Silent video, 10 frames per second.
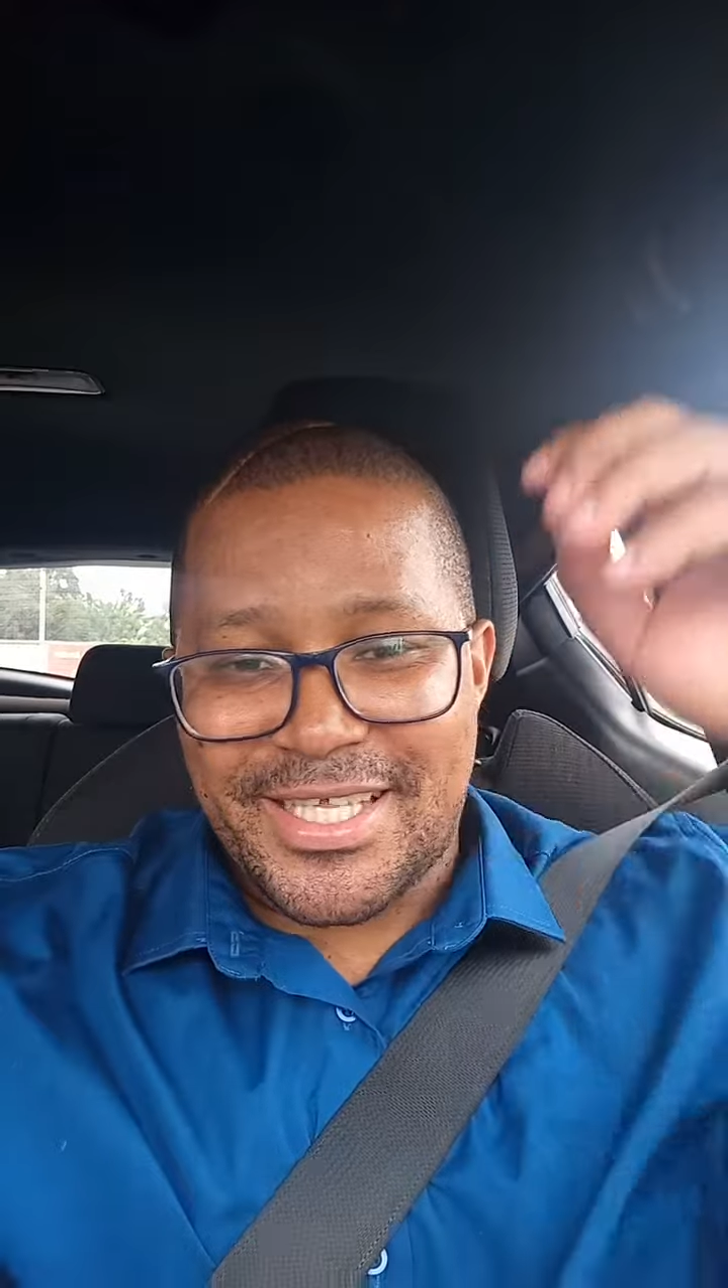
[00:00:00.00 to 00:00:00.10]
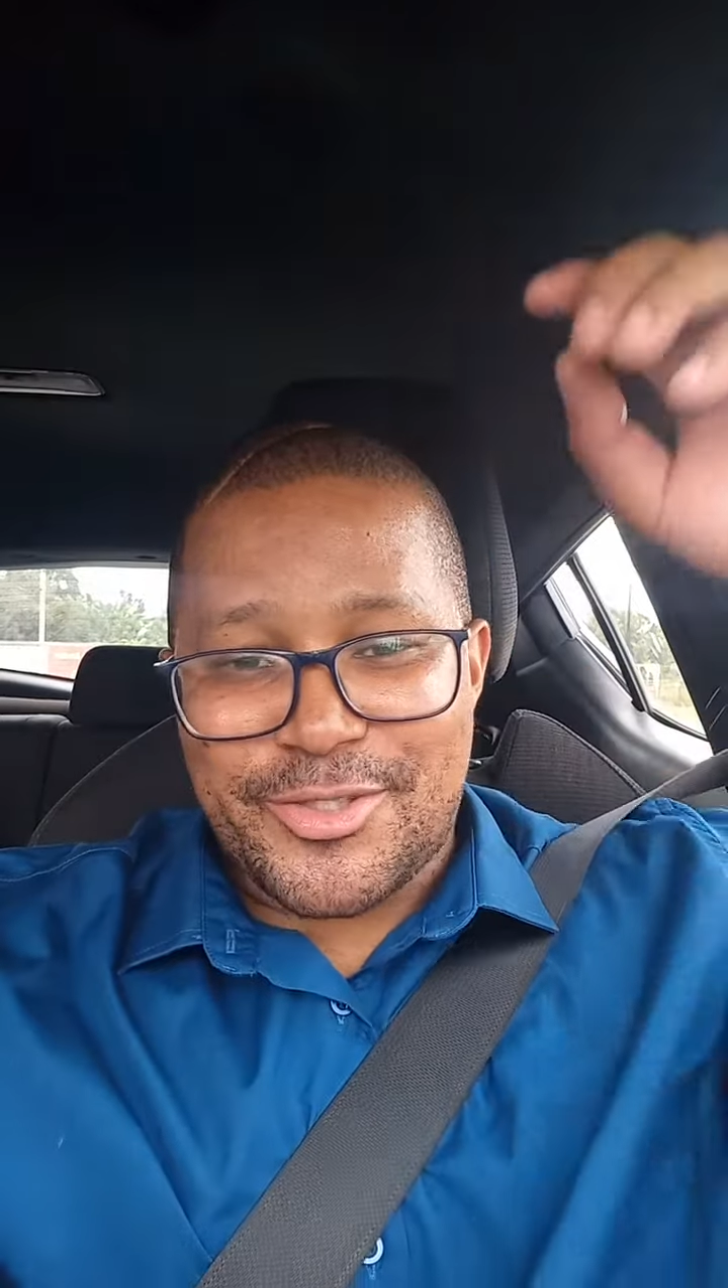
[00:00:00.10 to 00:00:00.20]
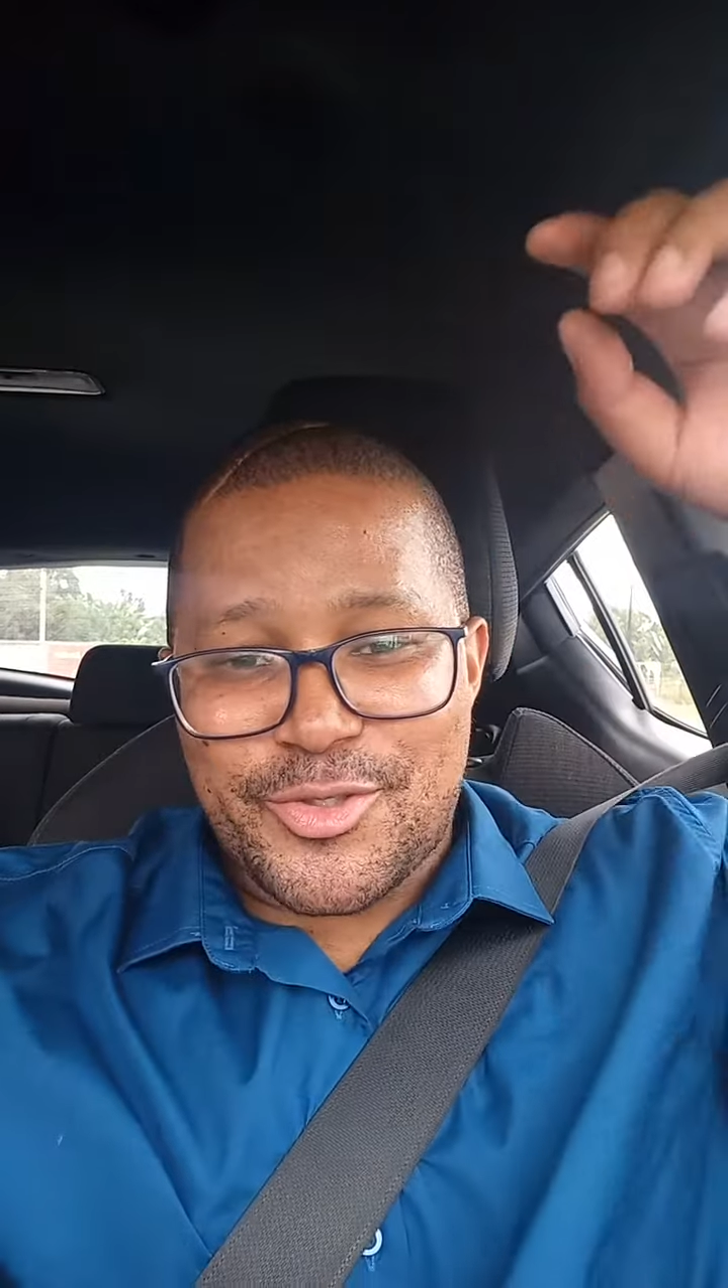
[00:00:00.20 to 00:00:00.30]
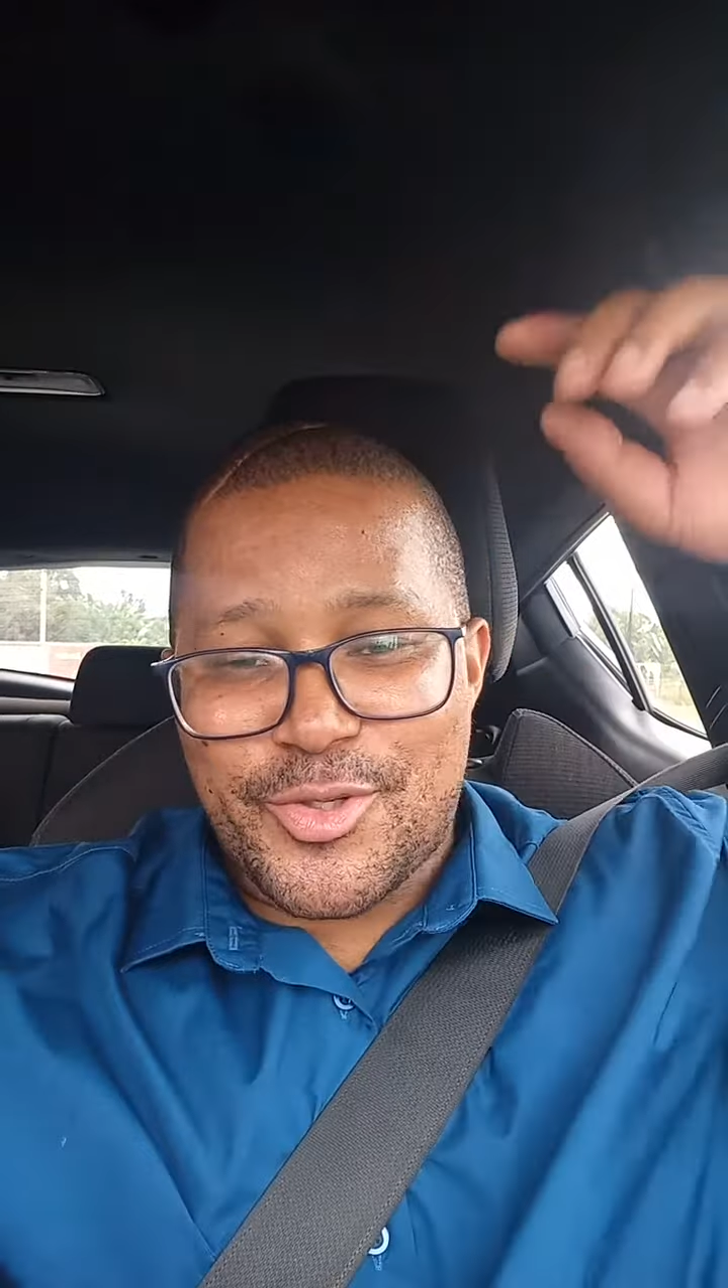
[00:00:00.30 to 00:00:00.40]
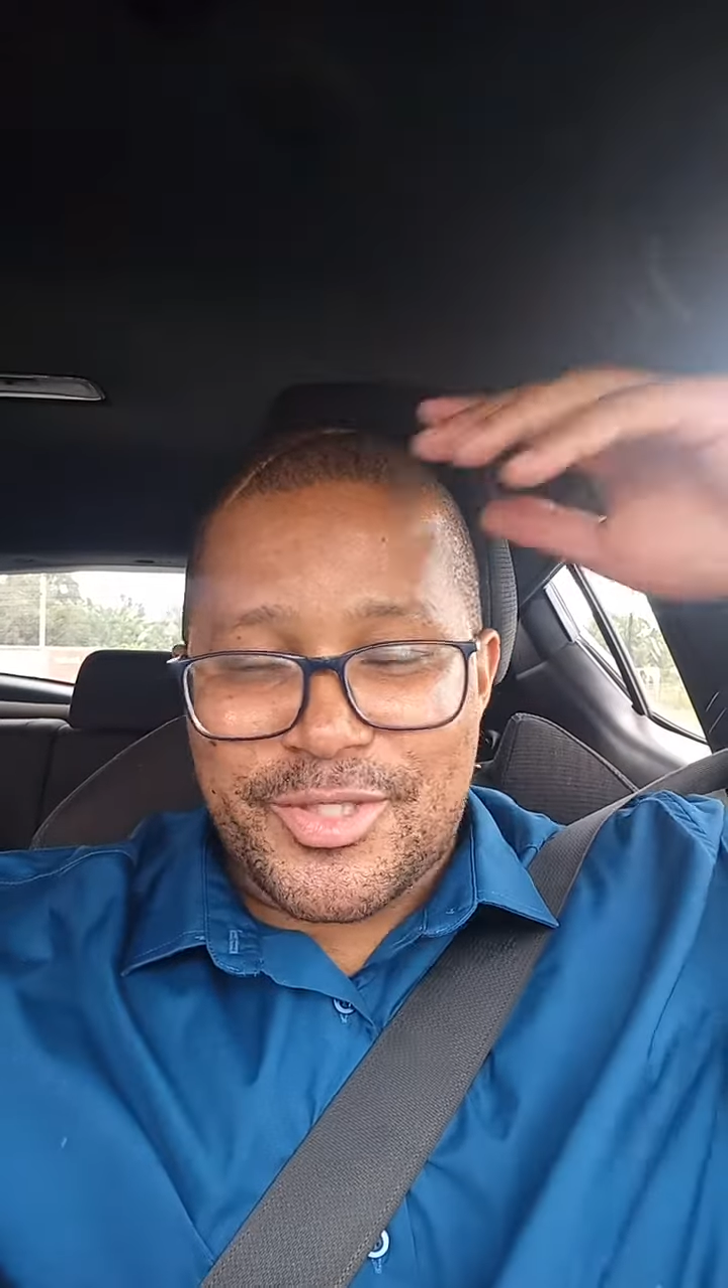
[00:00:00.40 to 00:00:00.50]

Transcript: that, you know,